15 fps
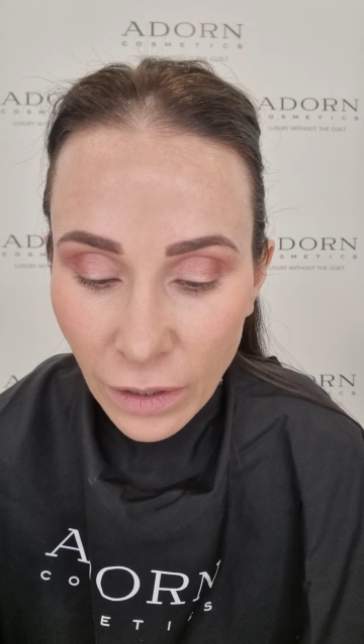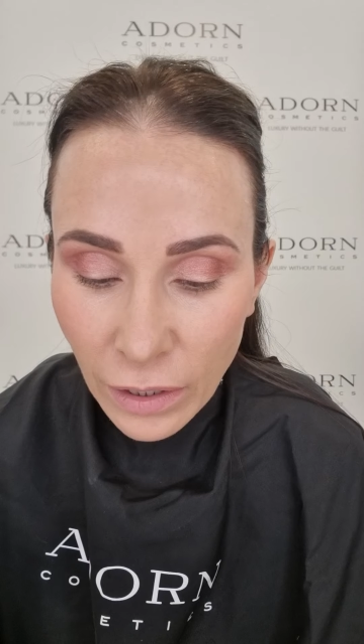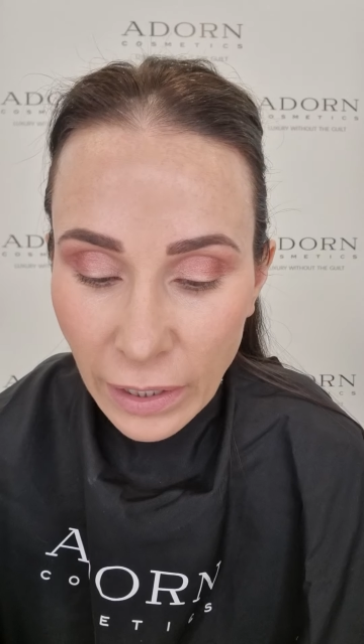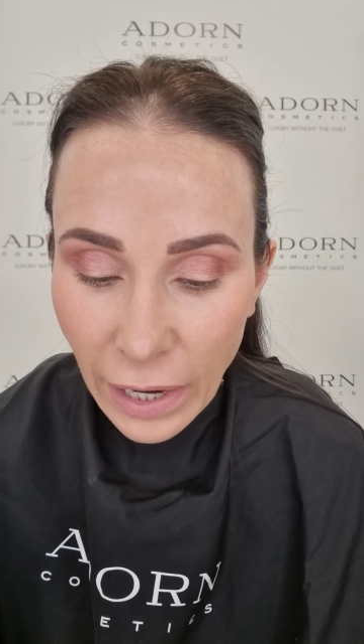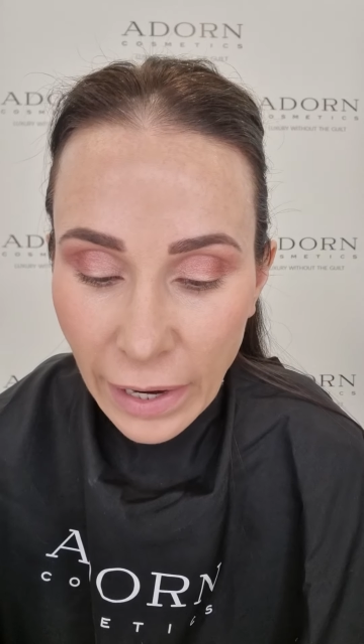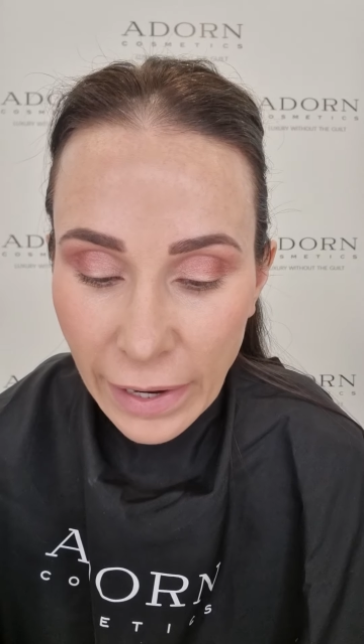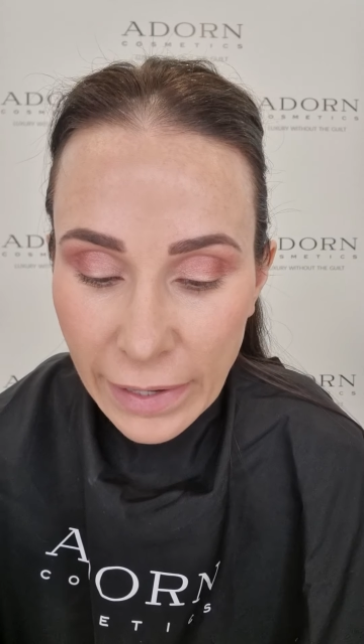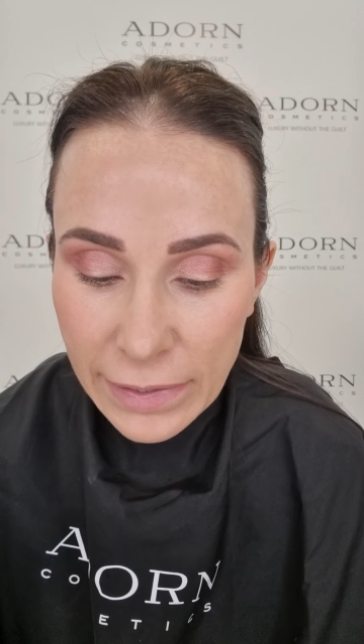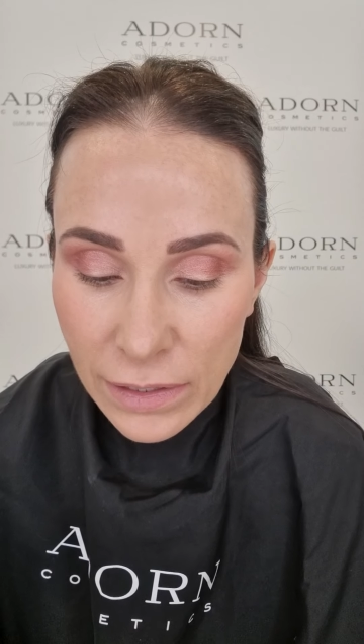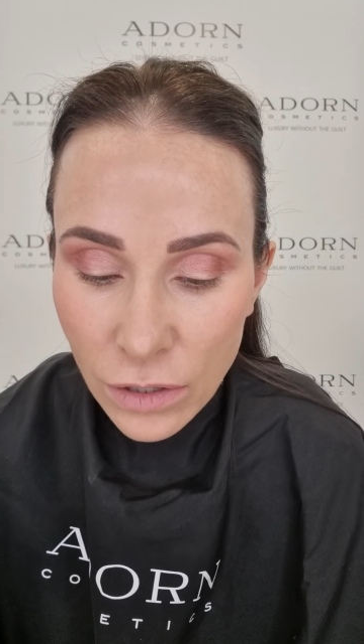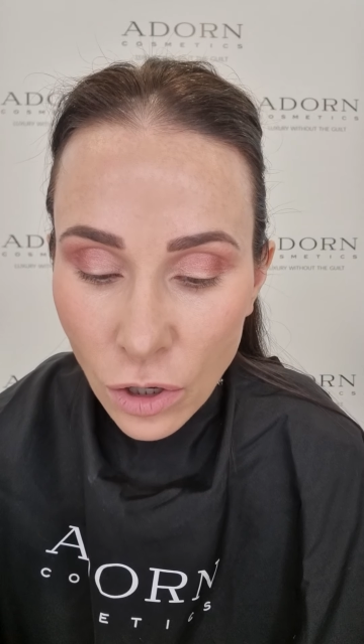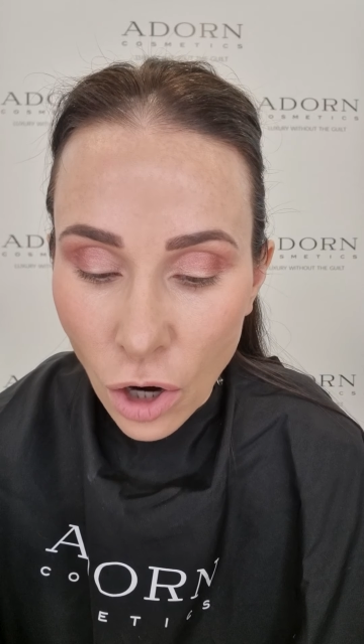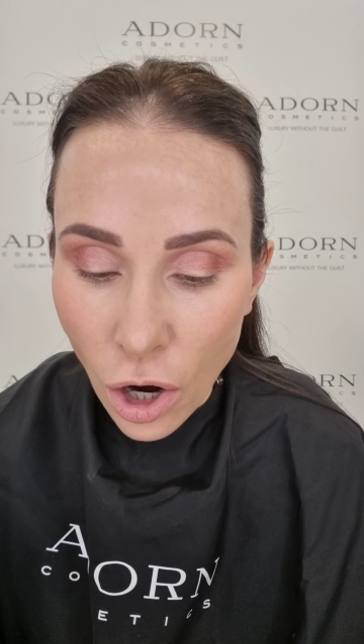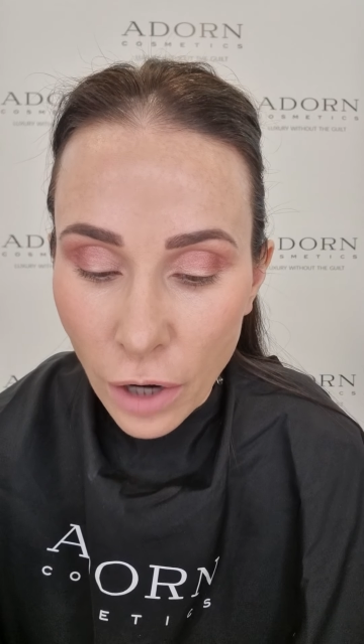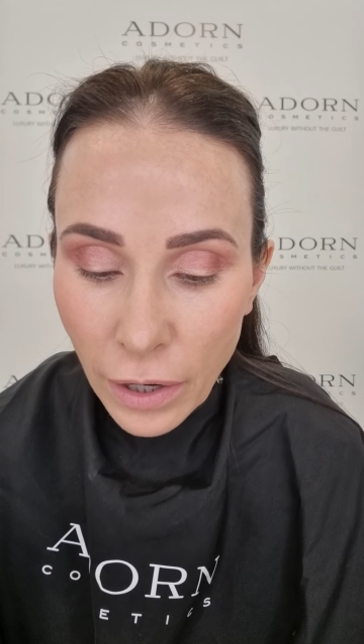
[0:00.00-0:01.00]
Okay, it's
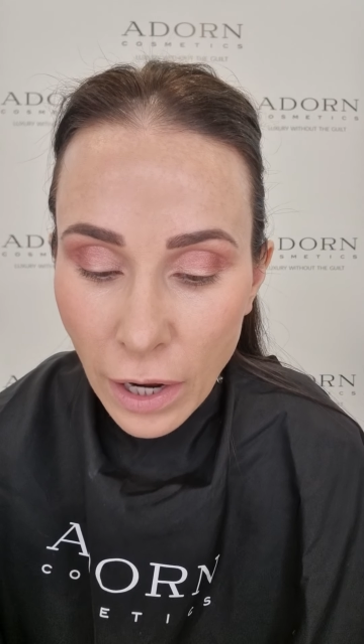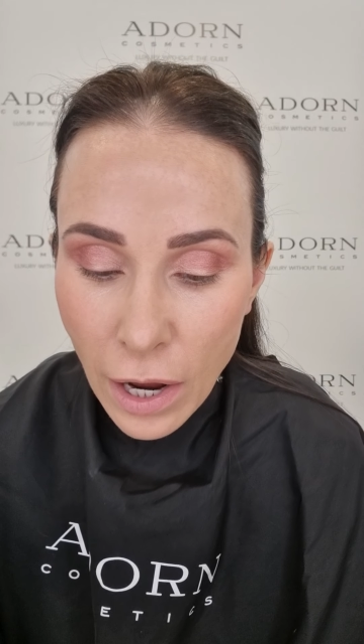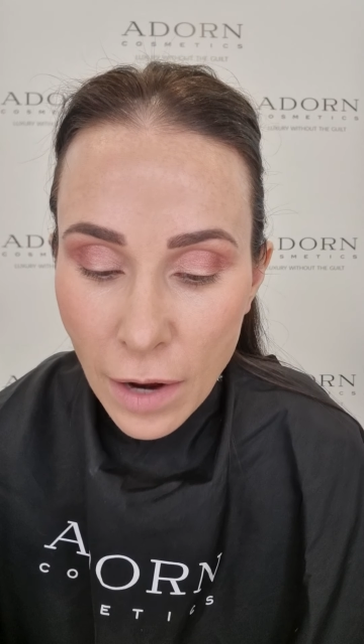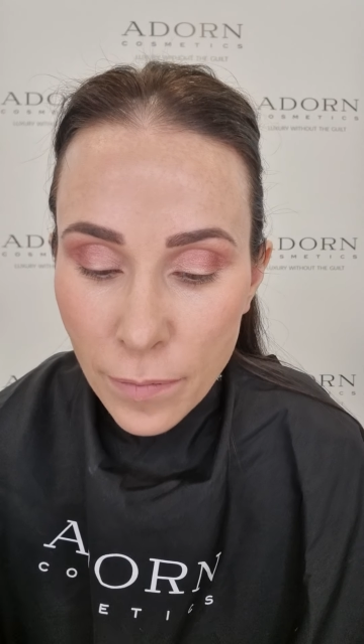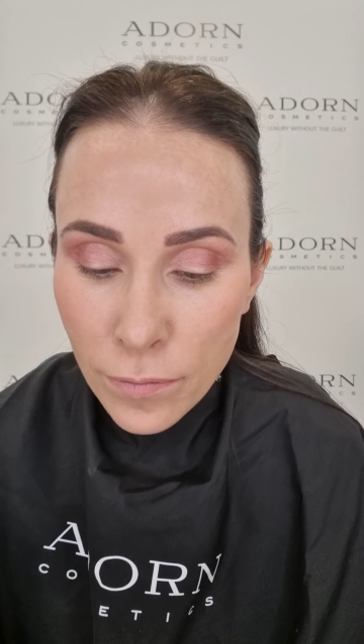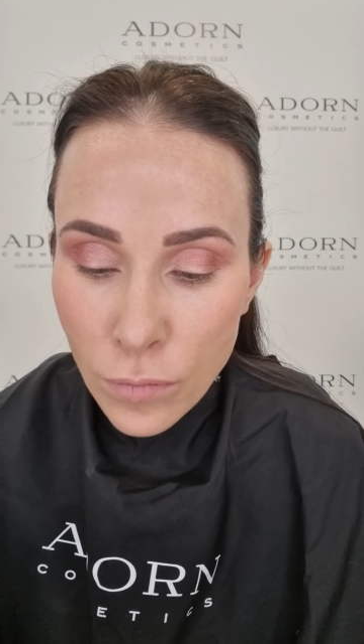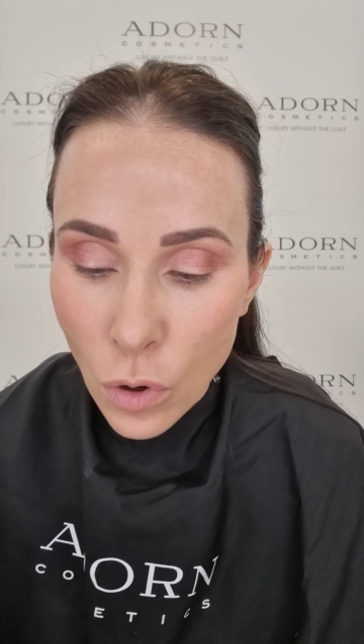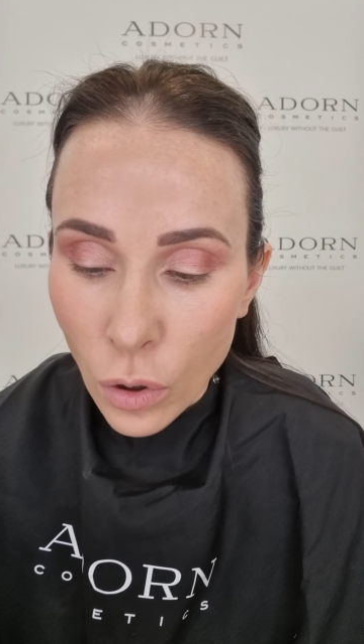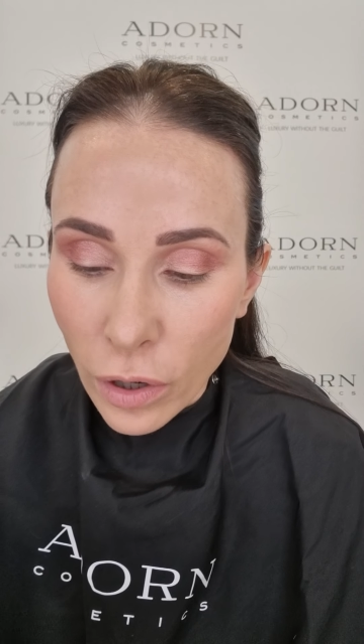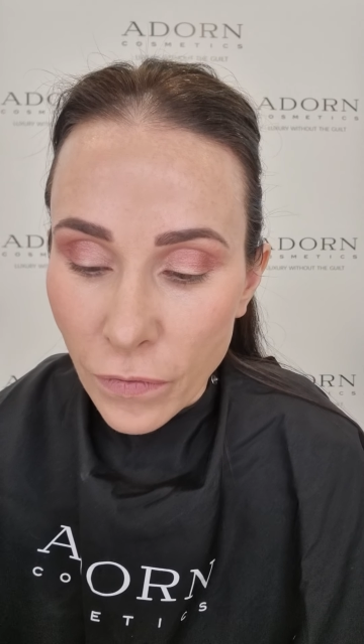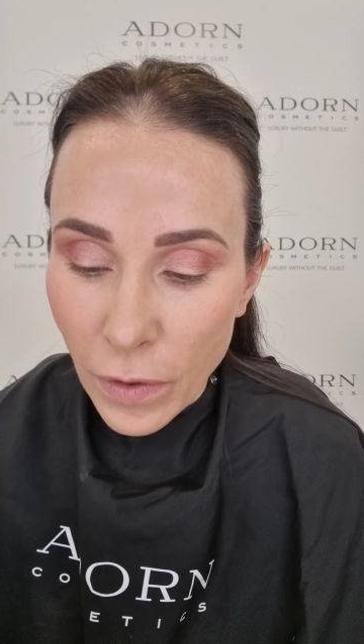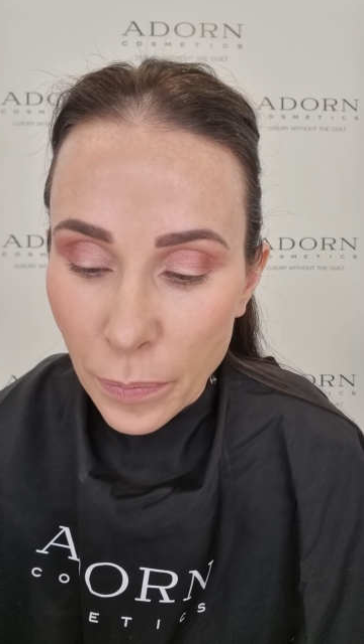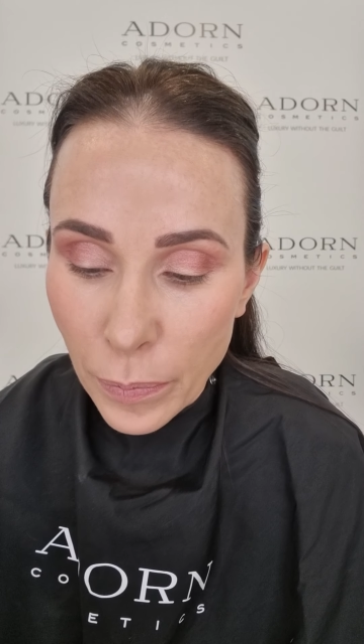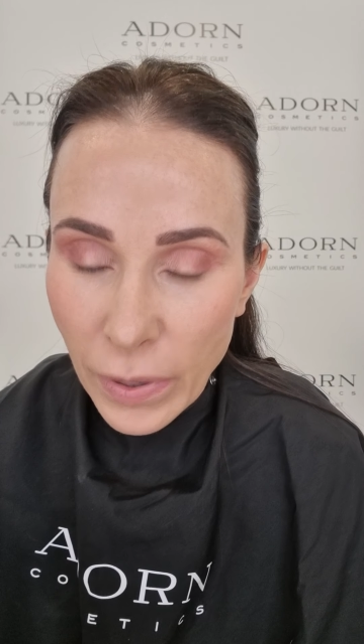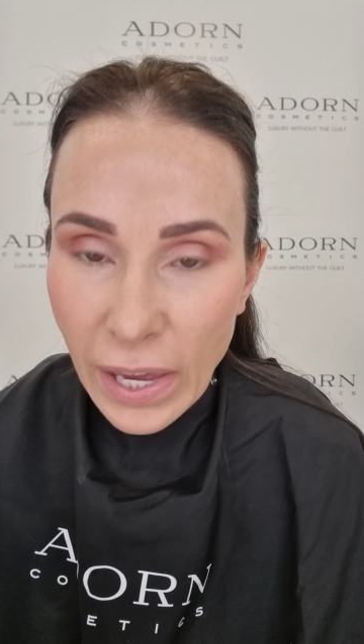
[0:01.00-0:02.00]
got more of
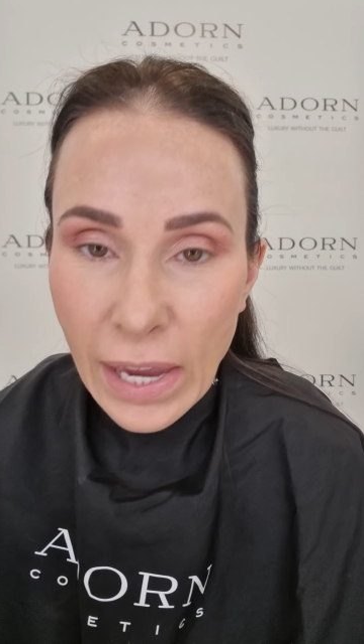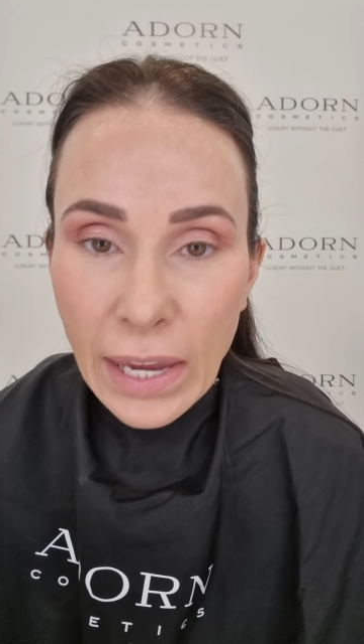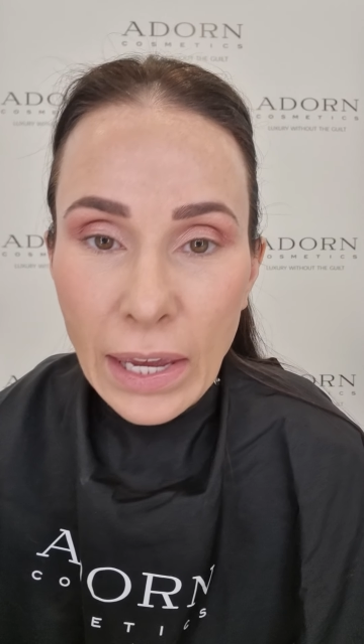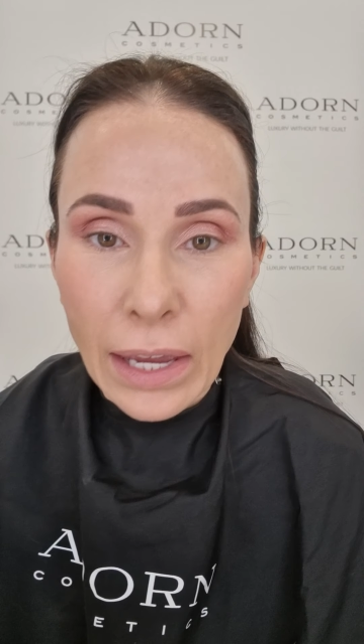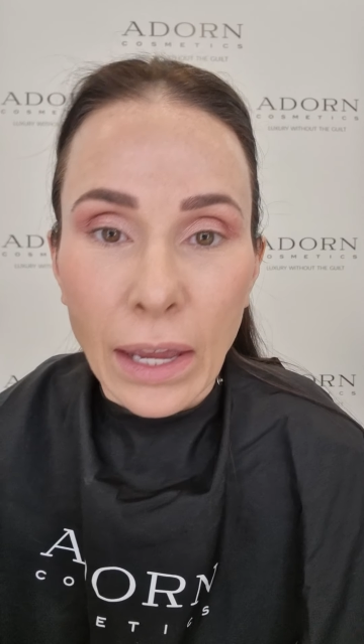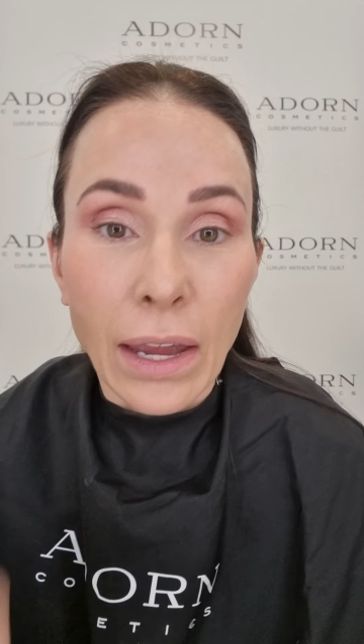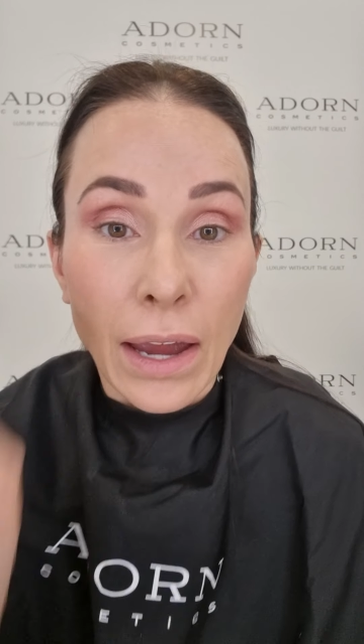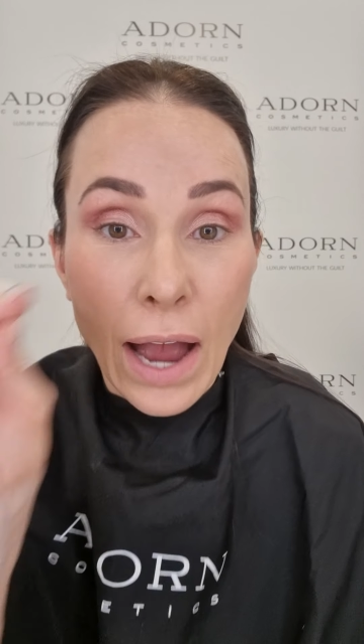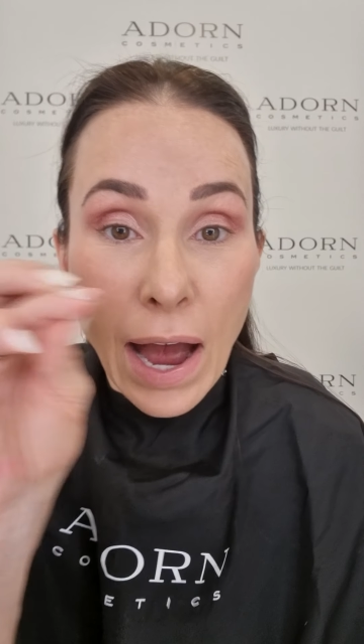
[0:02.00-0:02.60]
a pink